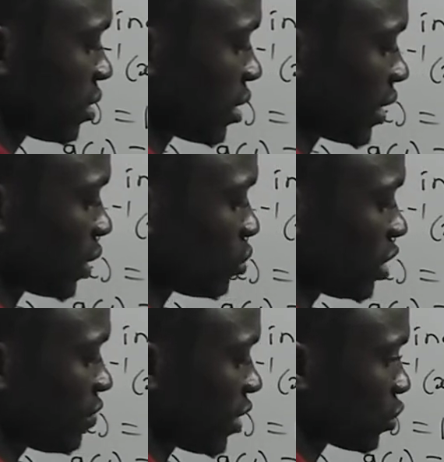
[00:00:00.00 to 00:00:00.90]
And that will
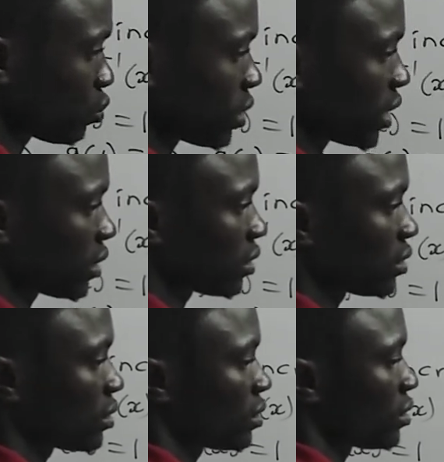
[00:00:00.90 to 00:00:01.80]
give us 1.
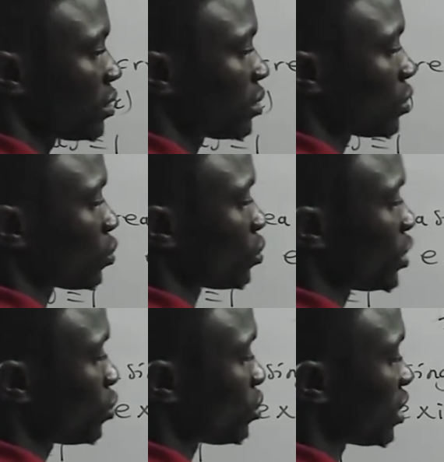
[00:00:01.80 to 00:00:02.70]
So this will